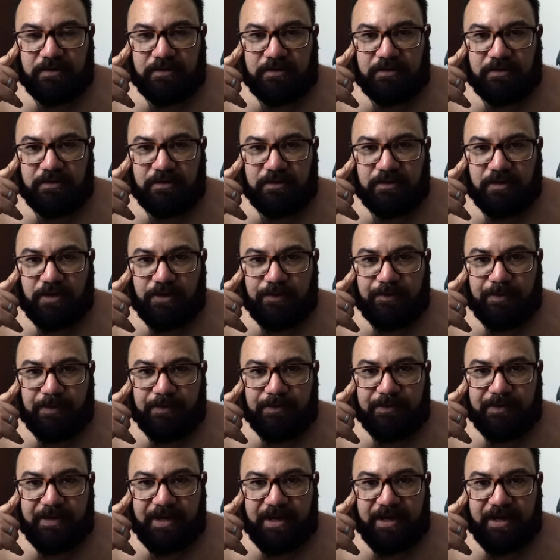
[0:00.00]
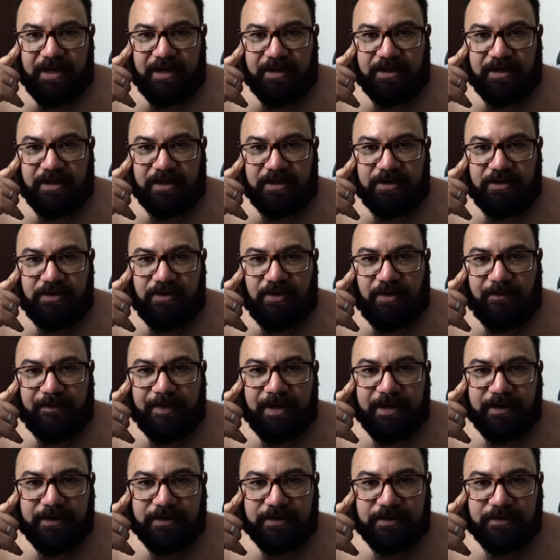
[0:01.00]
global
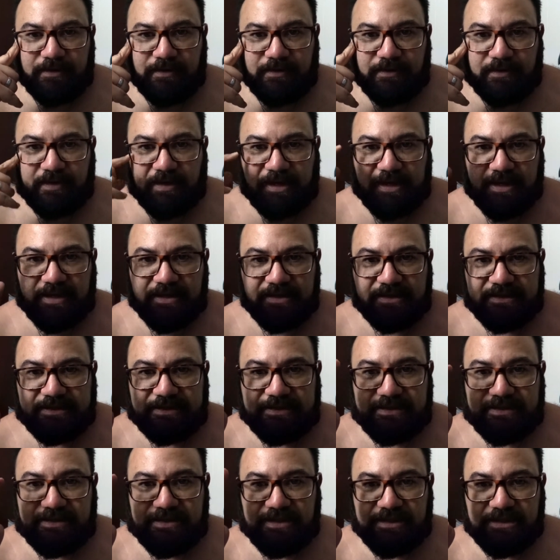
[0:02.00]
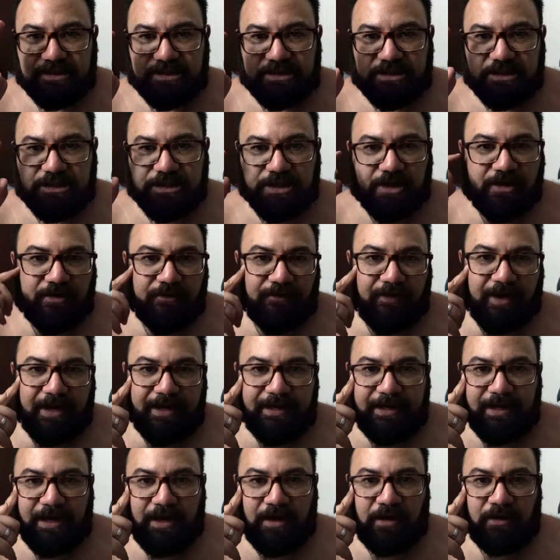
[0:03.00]
economic sitch right
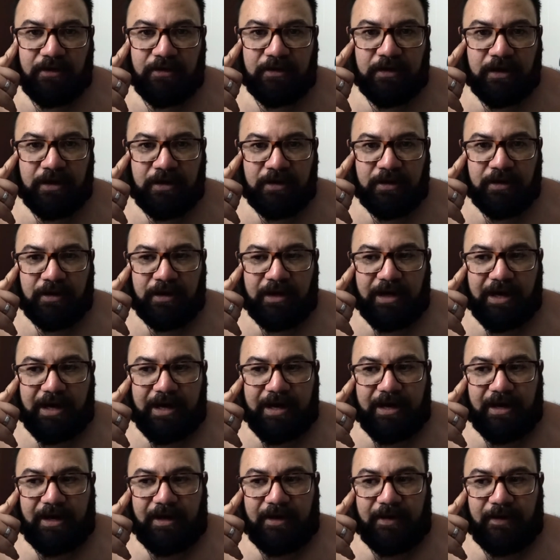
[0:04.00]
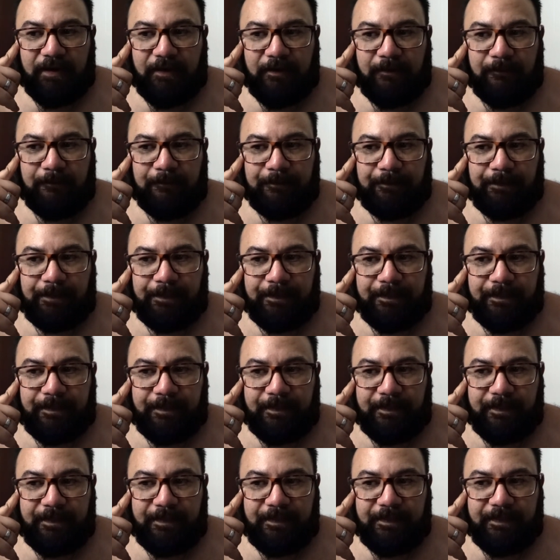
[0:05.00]
now um,
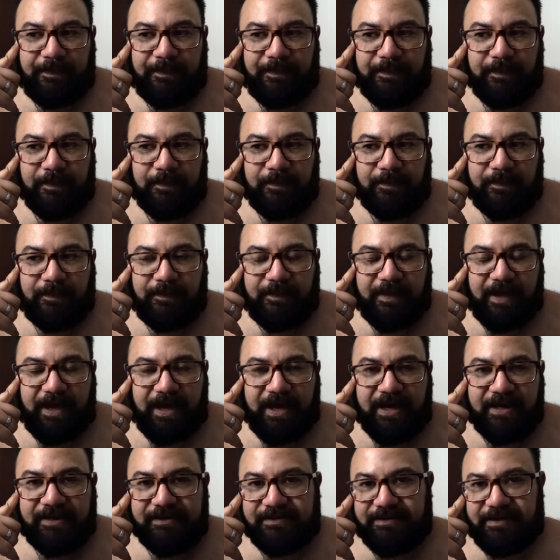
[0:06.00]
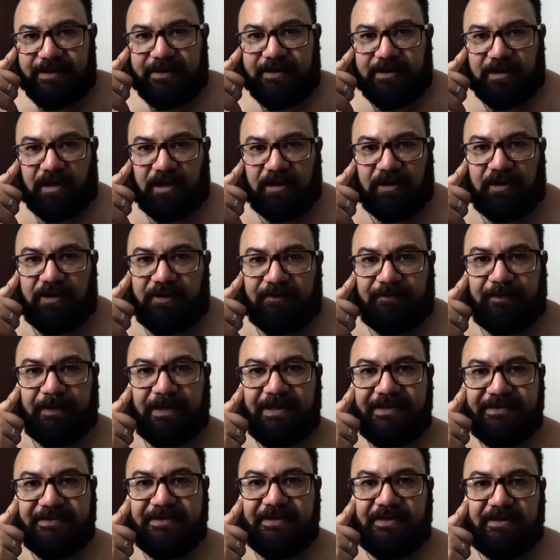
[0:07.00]
that has seen a lot of
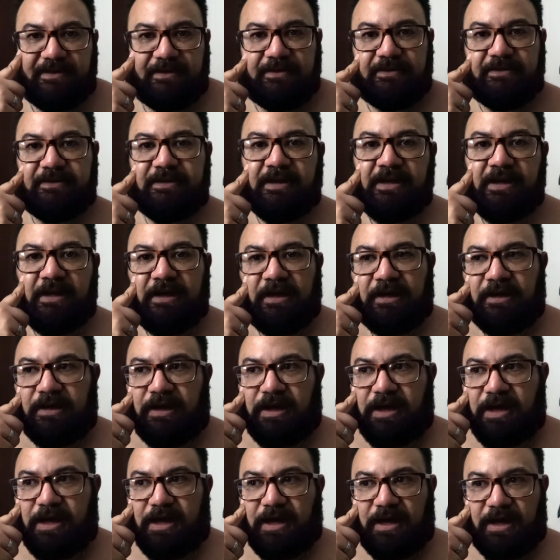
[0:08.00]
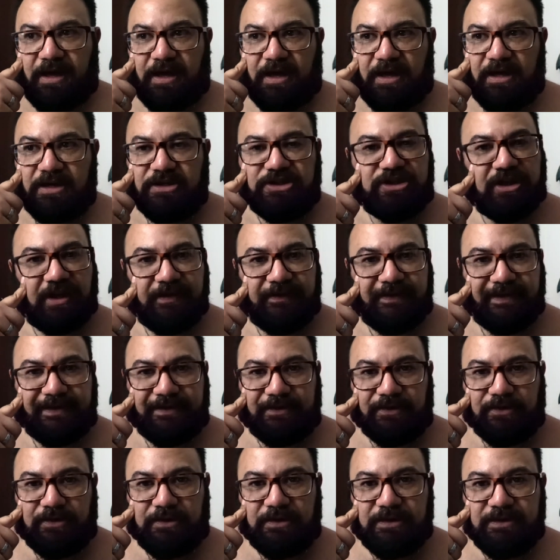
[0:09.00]
places uh, shut their
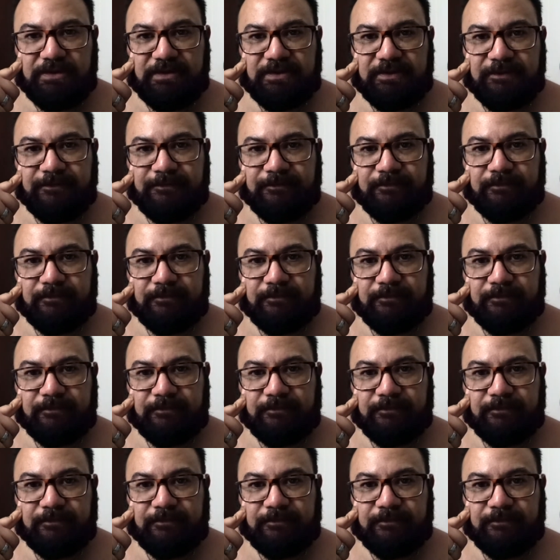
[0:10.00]
doors